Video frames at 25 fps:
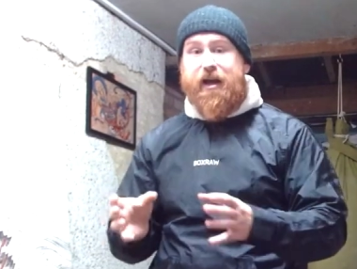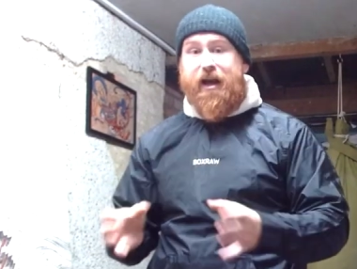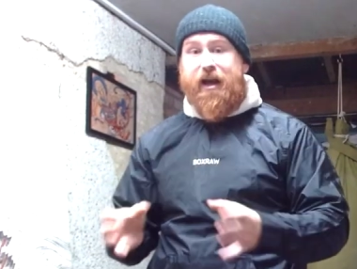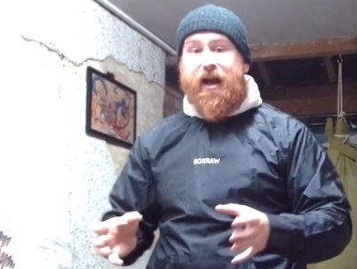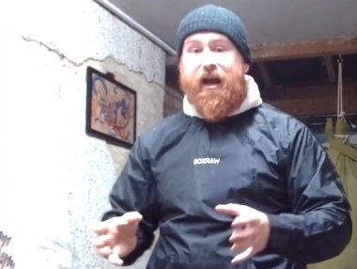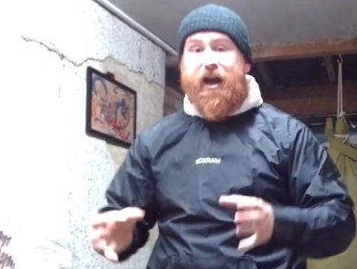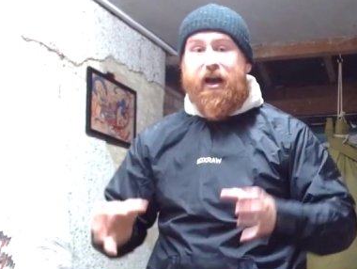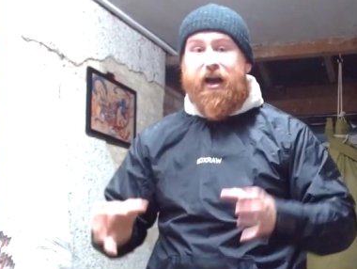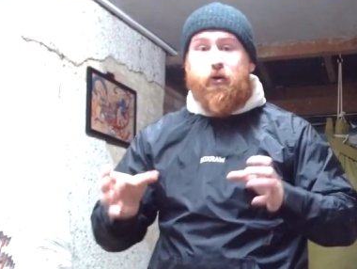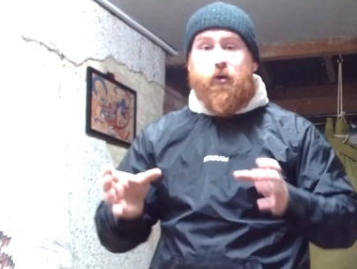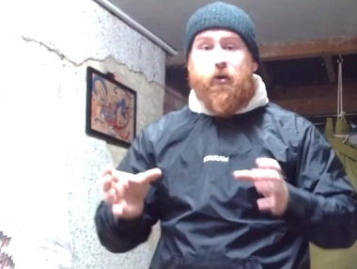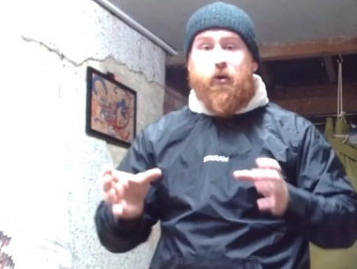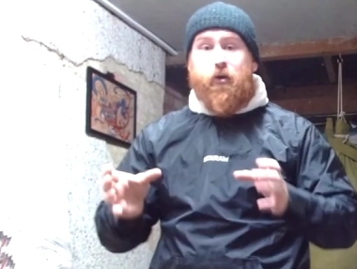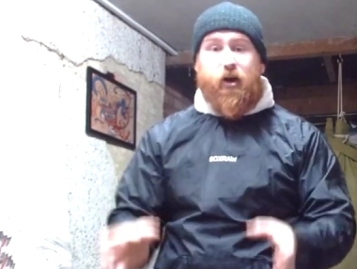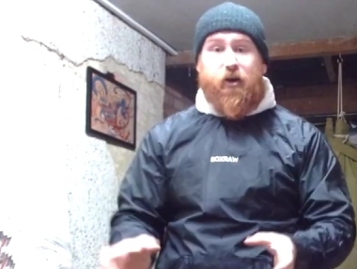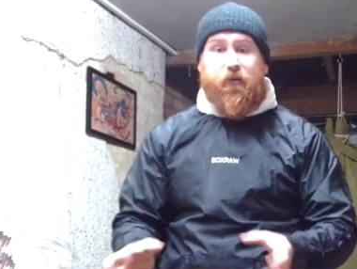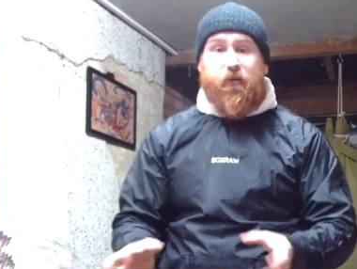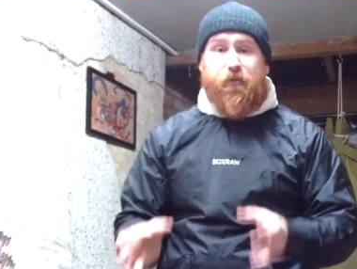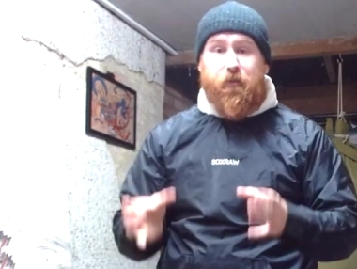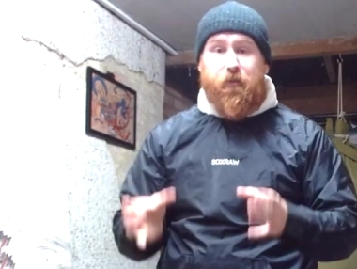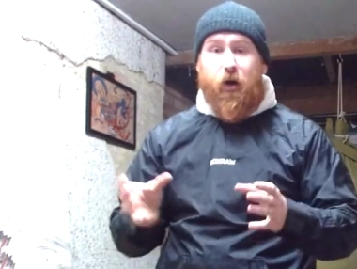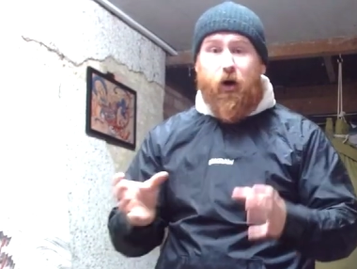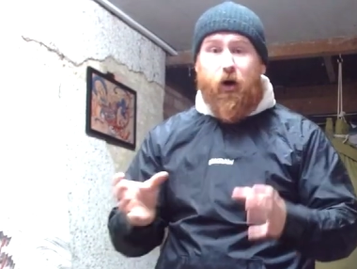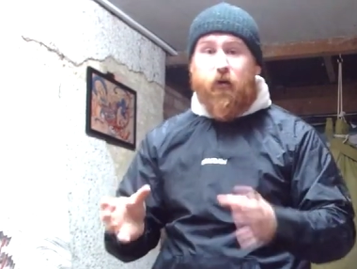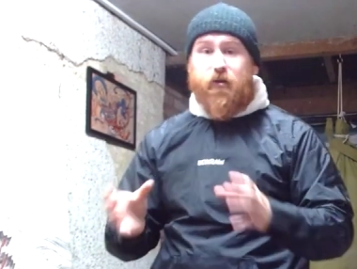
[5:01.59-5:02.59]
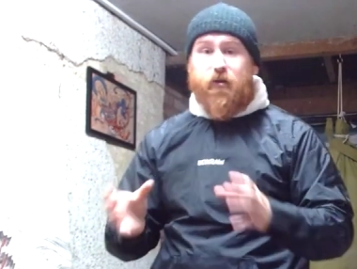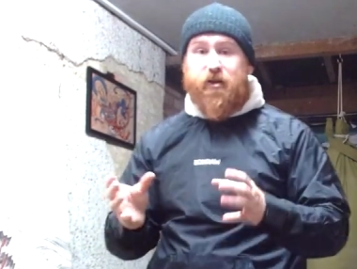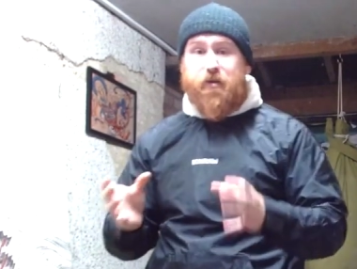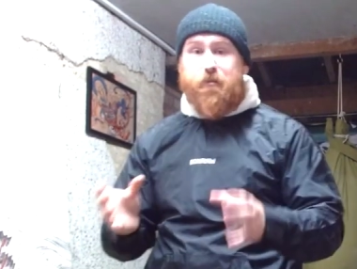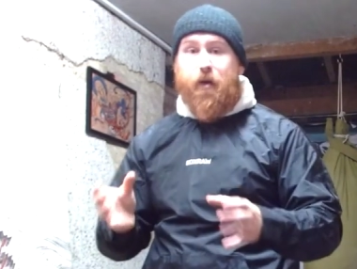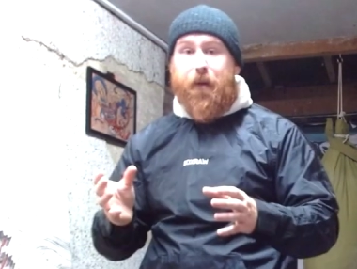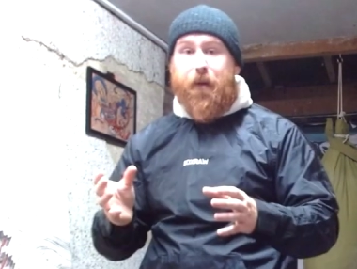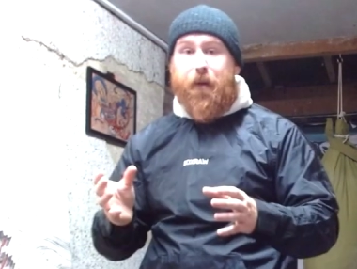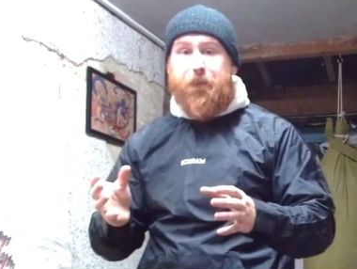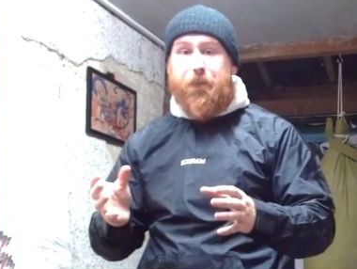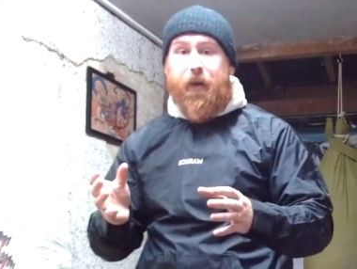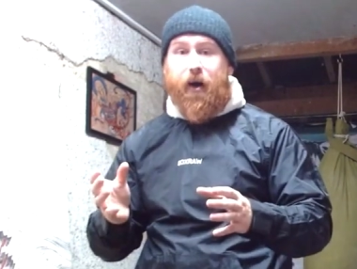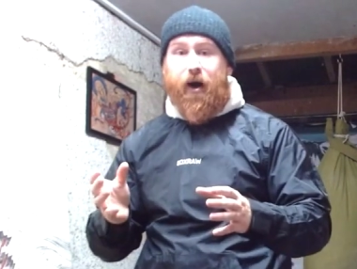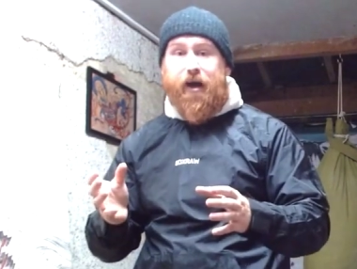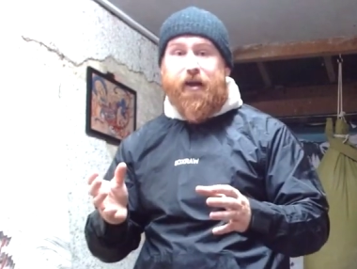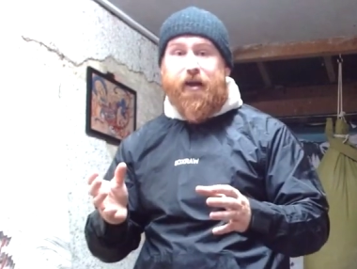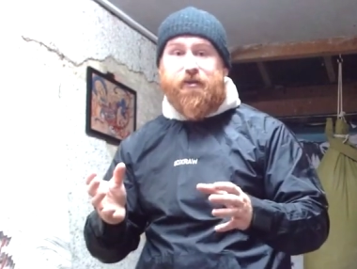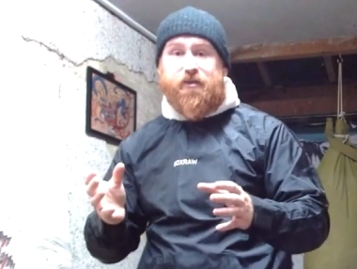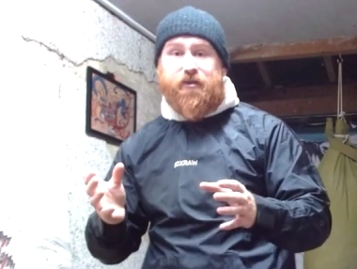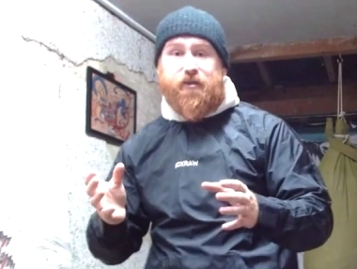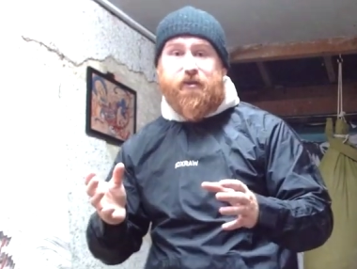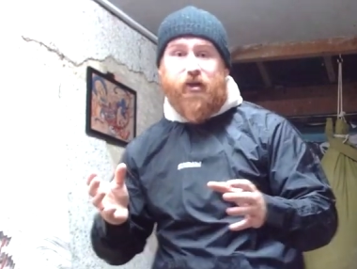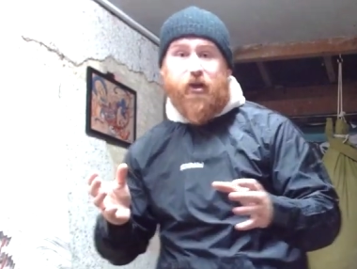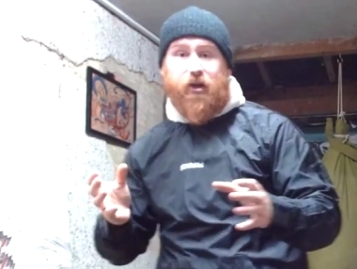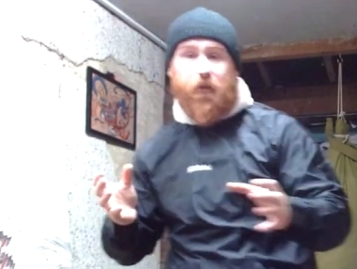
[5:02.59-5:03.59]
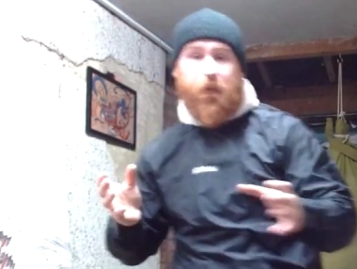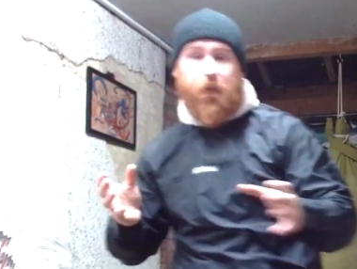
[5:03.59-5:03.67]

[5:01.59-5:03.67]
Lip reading: how do I go from holding my pints to